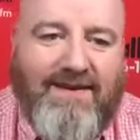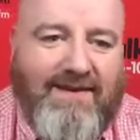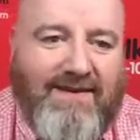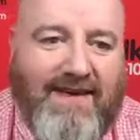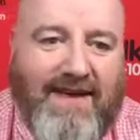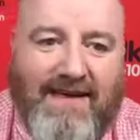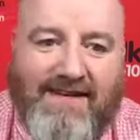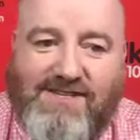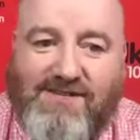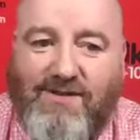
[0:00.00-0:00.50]

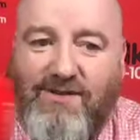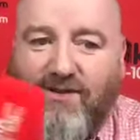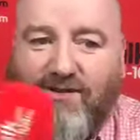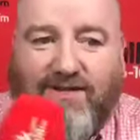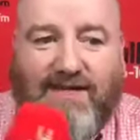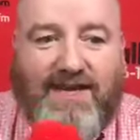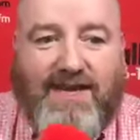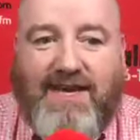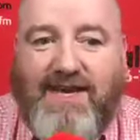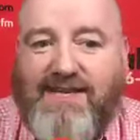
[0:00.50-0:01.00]
Yeah, so look,
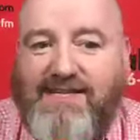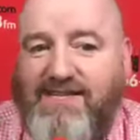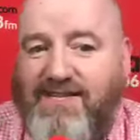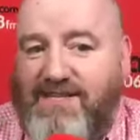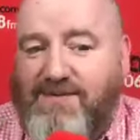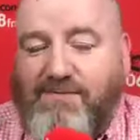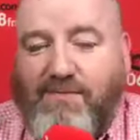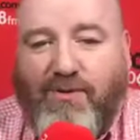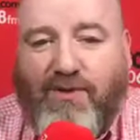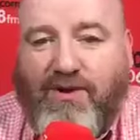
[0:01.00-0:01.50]
the
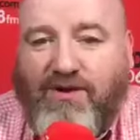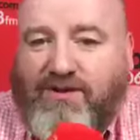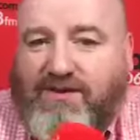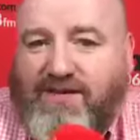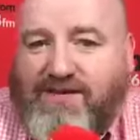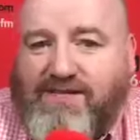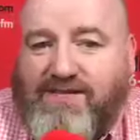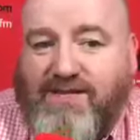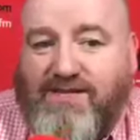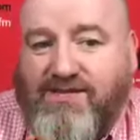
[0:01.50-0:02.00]
easiest prawn
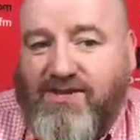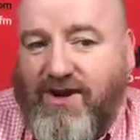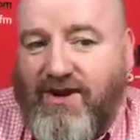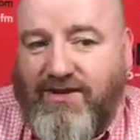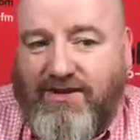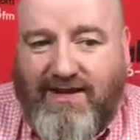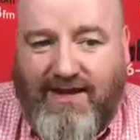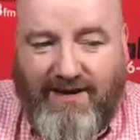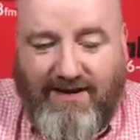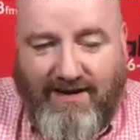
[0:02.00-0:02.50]
dish that's
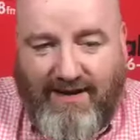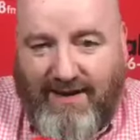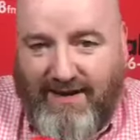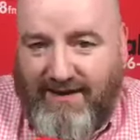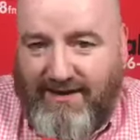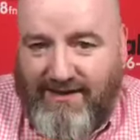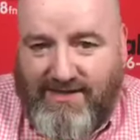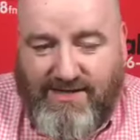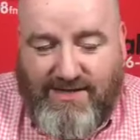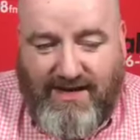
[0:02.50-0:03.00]
out there,
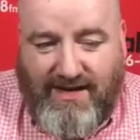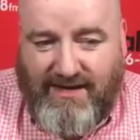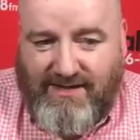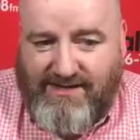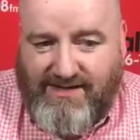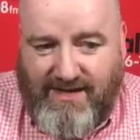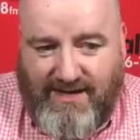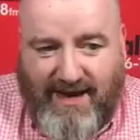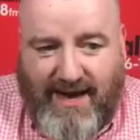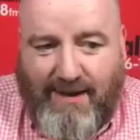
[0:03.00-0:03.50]
and it's
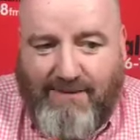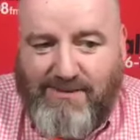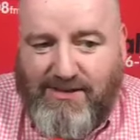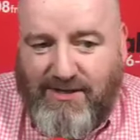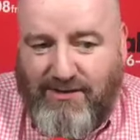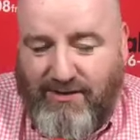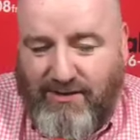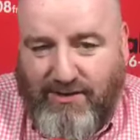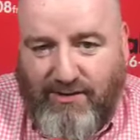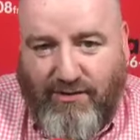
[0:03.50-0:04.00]
an
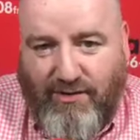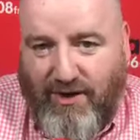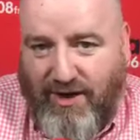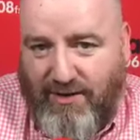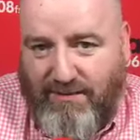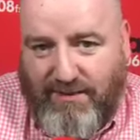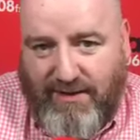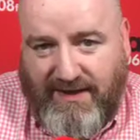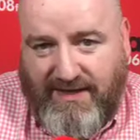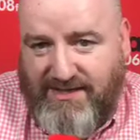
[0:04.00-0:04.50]
absolute
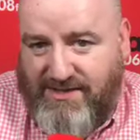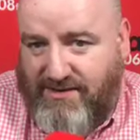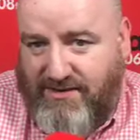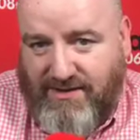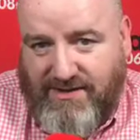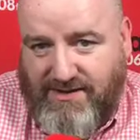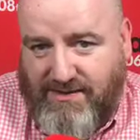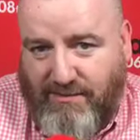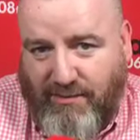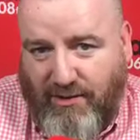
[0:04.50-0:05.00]
crowd pleaser,
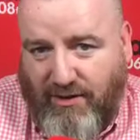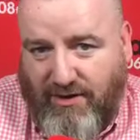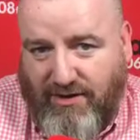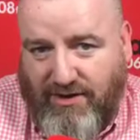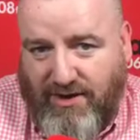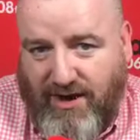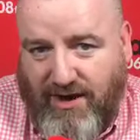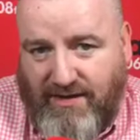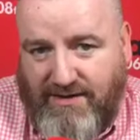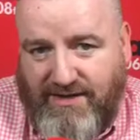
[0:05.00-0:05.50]
is the prawn
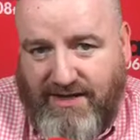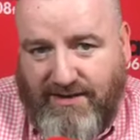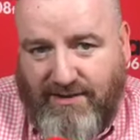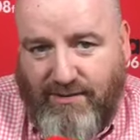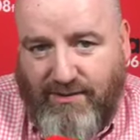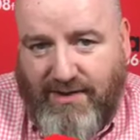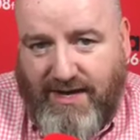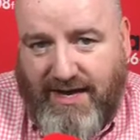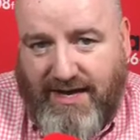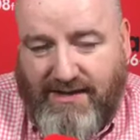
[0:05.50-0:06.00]
cocktail,
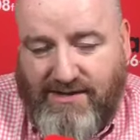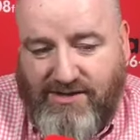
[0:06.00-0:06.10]
okay?